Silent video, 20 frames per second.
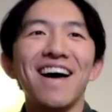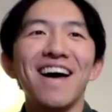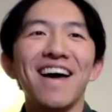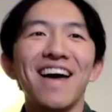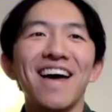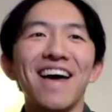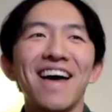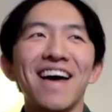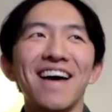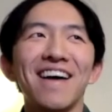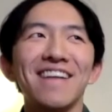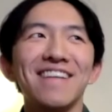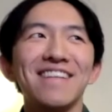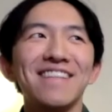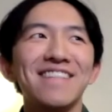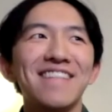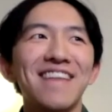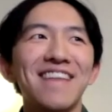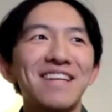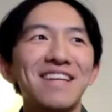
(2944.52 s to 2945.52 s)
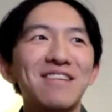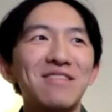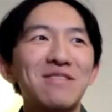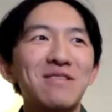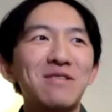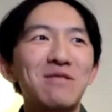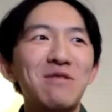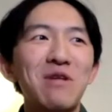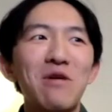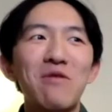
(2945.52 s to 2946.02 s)
And then,
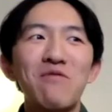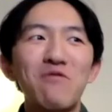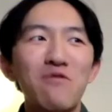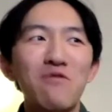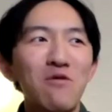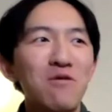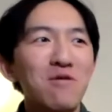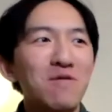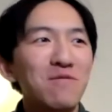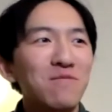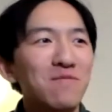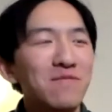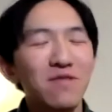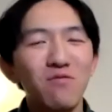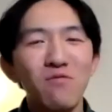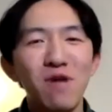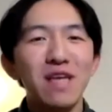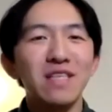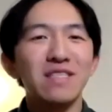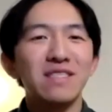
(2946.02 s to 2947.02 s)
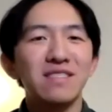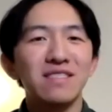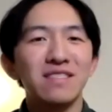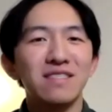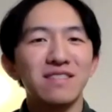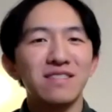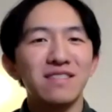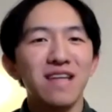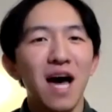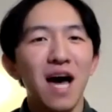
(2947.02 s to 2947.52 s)
for the race
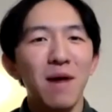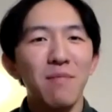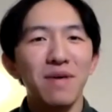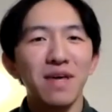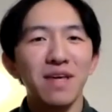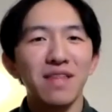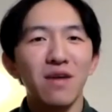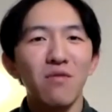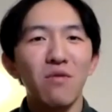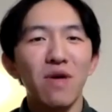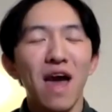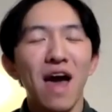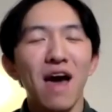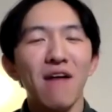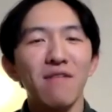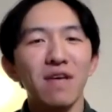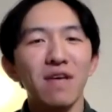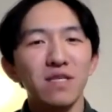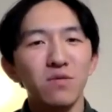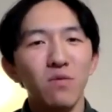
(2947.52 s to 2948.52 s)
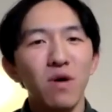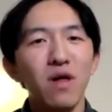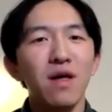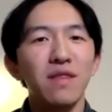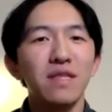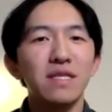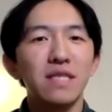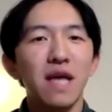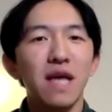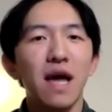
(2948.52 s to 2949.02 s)
topic that we have as well on
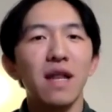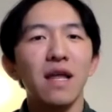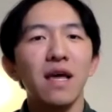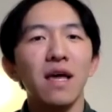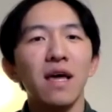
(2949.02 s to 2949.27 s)
the side,